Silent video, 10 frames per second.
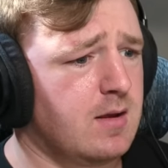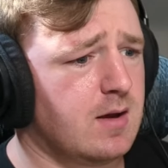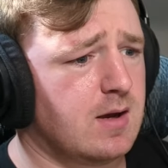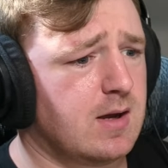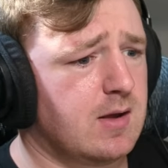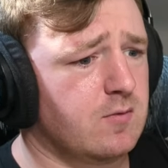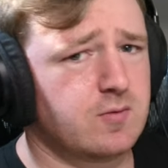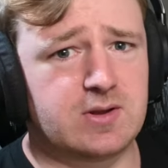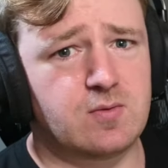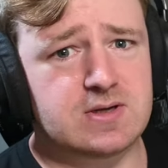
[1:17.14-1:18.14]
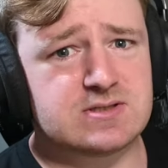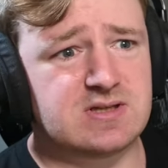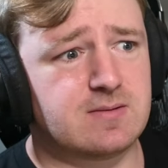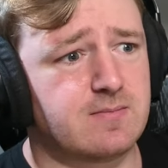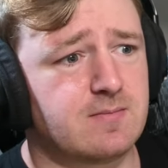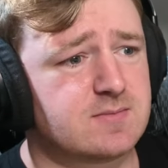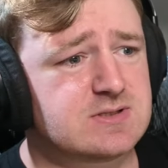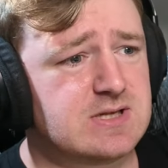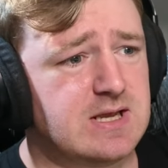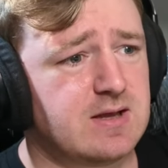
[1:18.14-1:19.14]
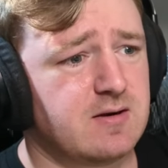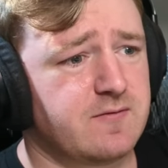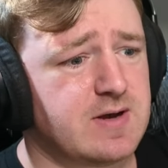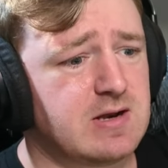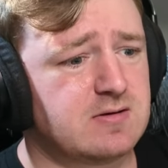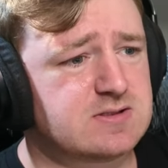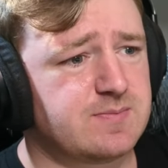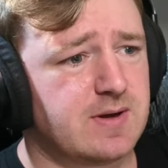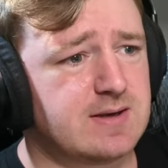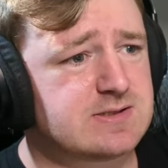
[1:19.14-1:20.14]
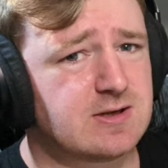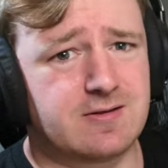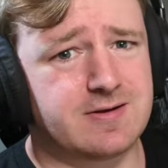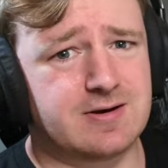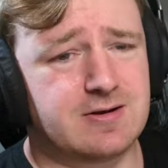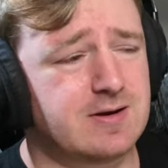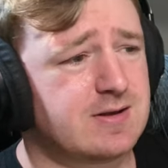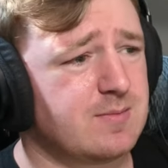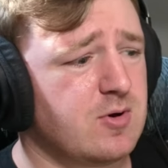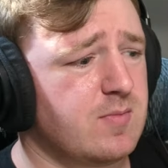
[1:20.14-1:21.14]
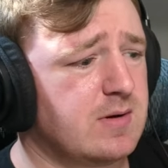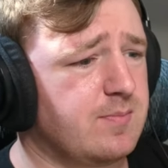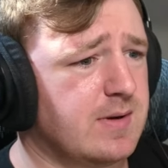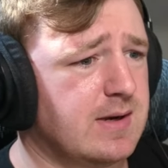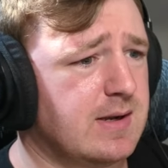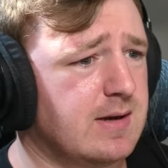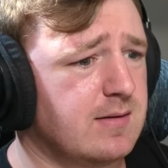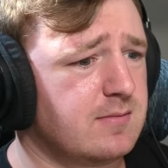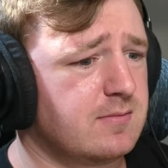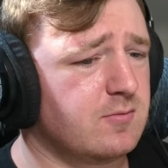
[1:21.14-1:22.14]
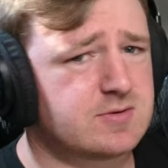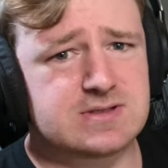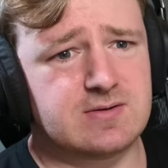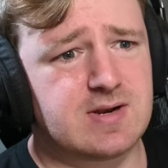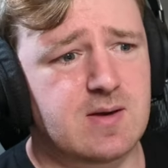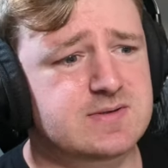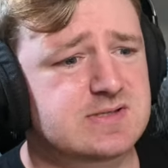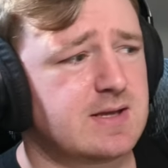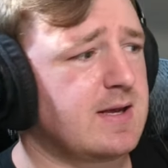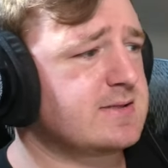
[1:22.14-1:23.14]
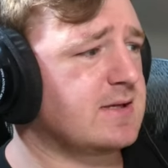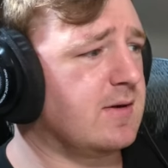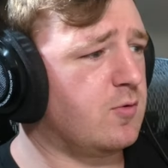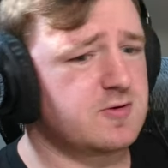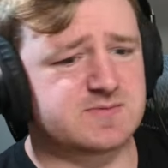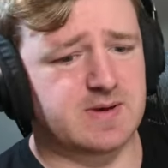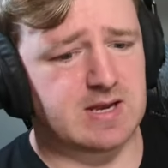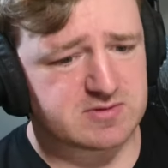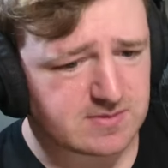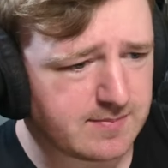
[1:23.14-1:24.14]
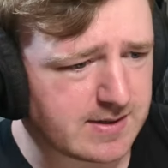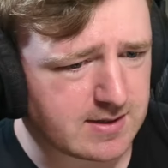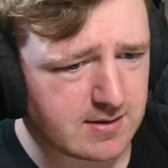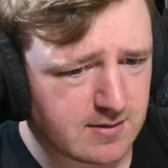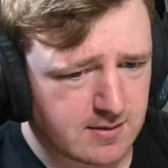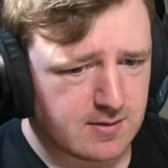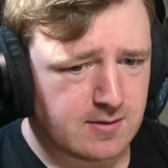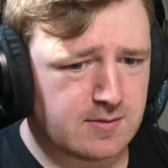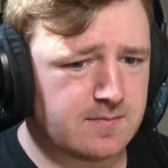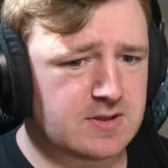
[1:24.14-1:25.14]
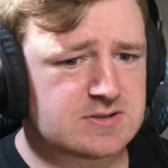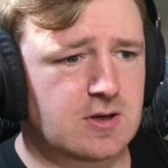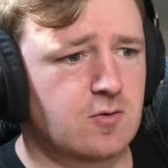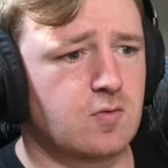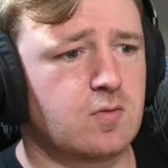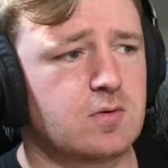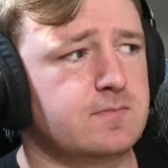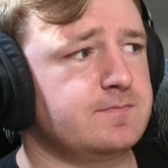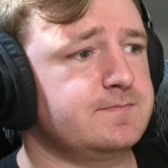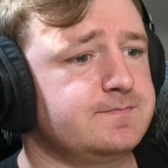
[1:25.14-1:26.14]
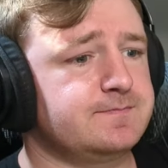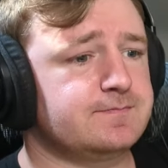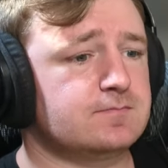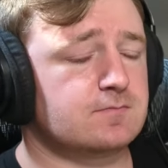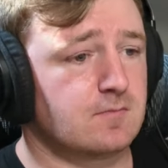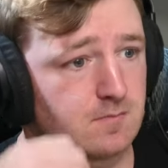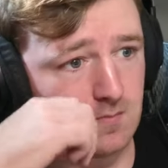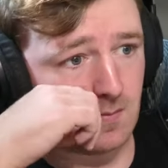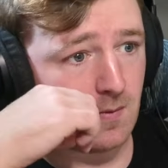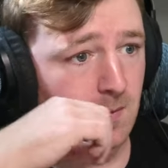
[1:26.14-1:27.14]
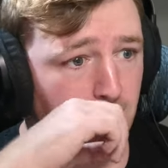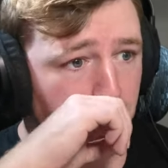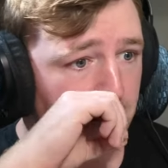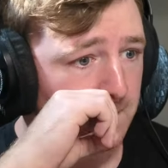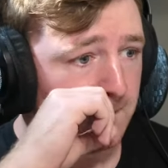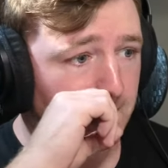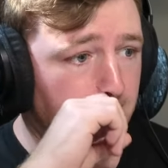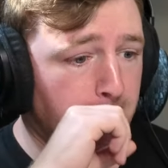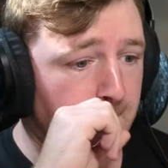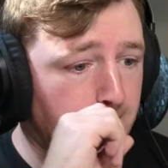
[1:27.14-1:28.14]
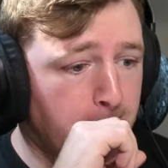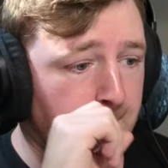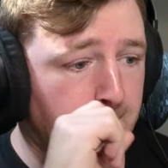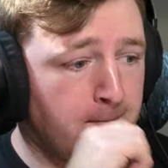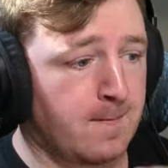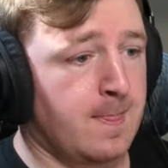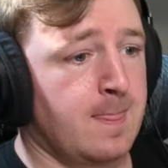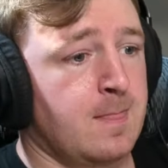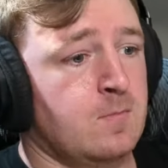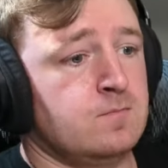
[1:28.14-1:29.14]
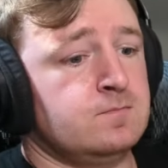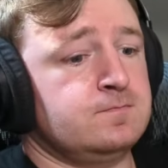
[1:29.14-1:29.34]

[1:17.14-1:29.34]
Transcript: Uh, really want to see them sneak in the finals, but it's not looking good at the moment. But uh, we'll see what happens, I guess. Uh, Warriors by eight was my pick. Let's go. In Friday night footy in the nation's capital.